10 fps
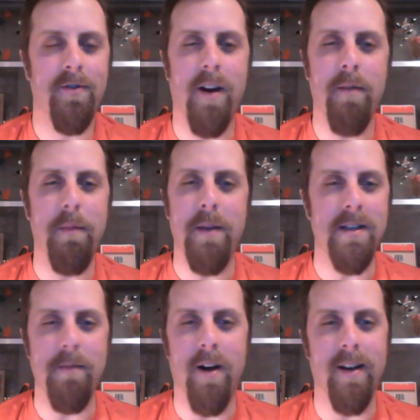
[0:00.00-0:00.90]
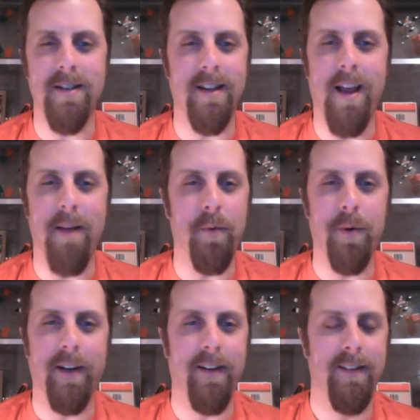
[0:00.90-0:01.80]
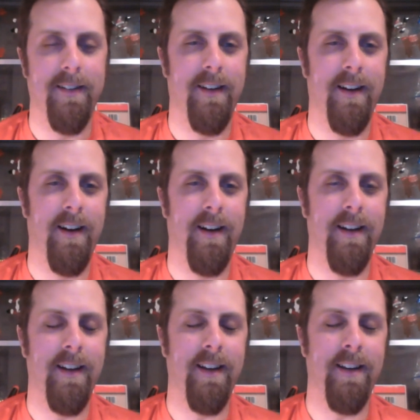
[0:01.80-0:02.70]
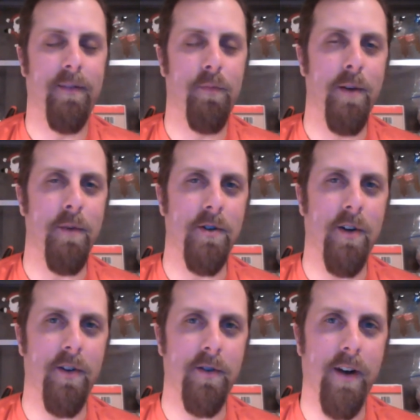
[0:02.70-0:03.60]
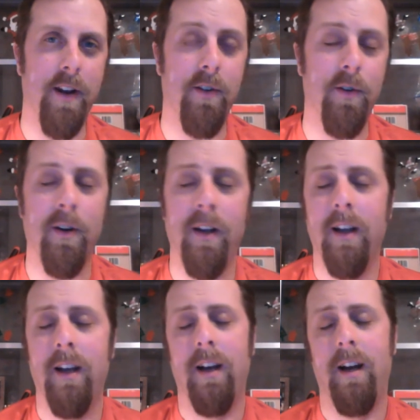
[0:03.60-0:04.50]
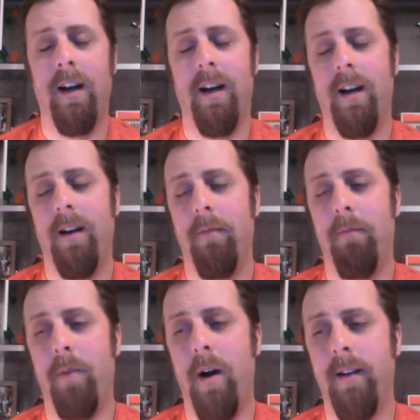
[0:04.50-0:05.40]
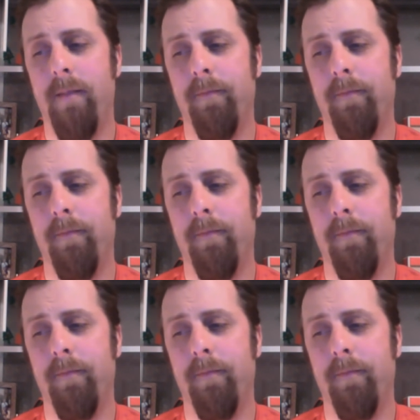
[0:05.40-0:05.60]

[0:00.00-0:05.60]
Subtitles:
be busybodies at that point. Is pretty much all they're trying to do. But